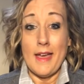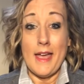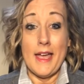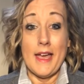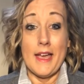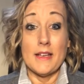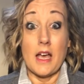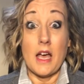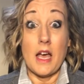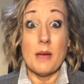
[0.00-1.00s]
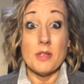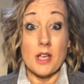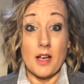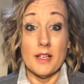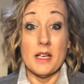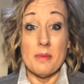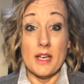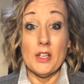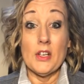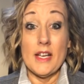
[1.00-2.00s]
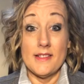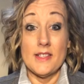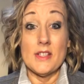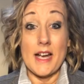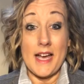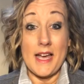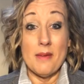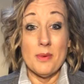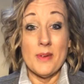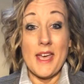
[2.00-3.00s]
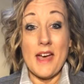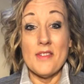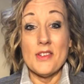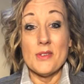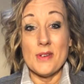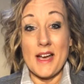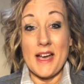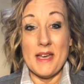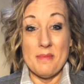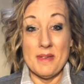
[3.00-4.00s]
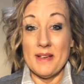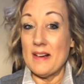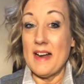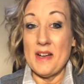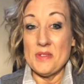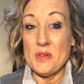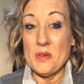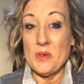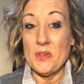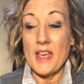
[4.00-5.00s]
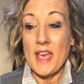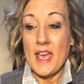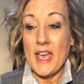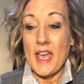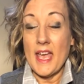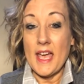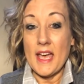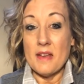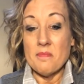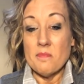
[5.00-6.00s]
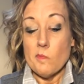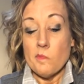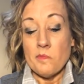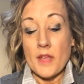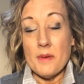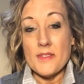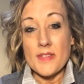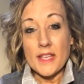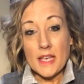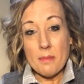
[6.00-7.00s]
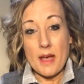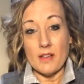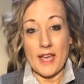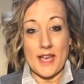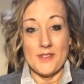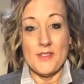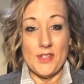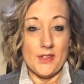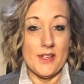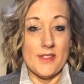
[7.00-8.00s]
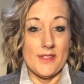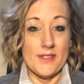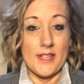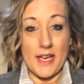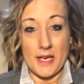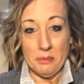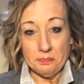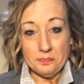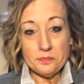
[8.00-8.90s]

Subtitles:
And I'm talking about a crazy tribe. We have a tribe in our household. And I was thinking about last year at this time.